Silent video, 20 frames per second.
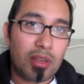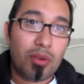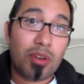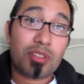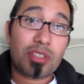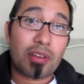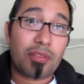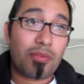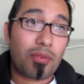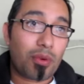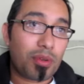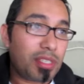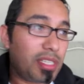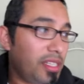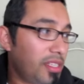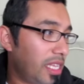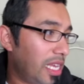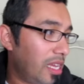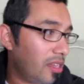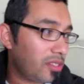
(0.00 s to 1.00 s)
We used to have
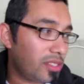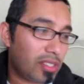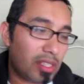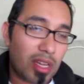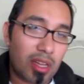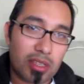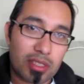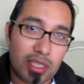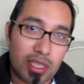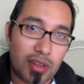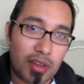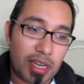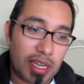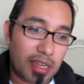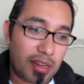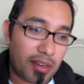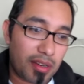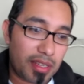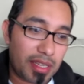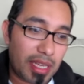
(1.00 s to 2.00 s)
$14,000 in credit
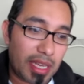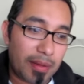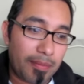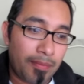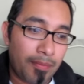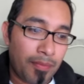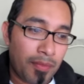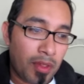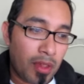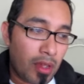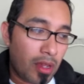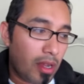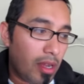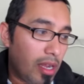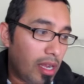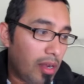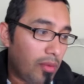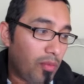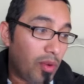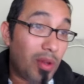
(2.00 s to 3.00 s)
card debt
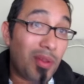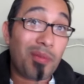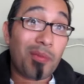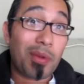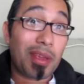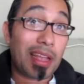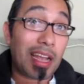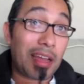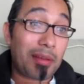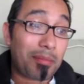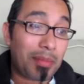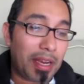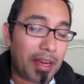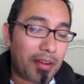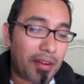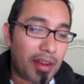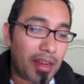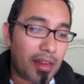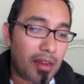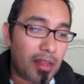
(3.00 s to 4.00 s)
uh, when we got
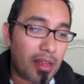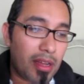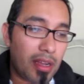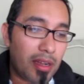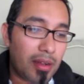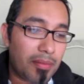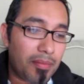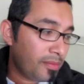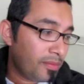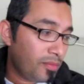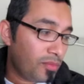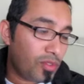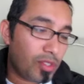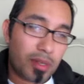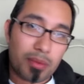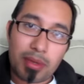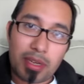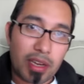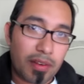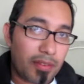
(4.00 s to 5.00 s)
married, um,
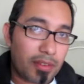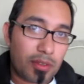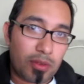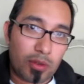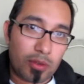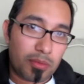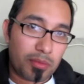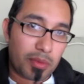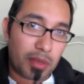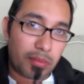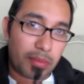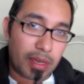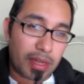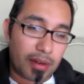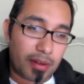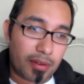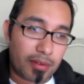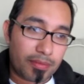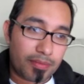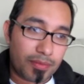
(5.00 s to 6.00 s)
nobody ever told me
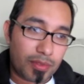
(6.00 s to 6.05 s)
better.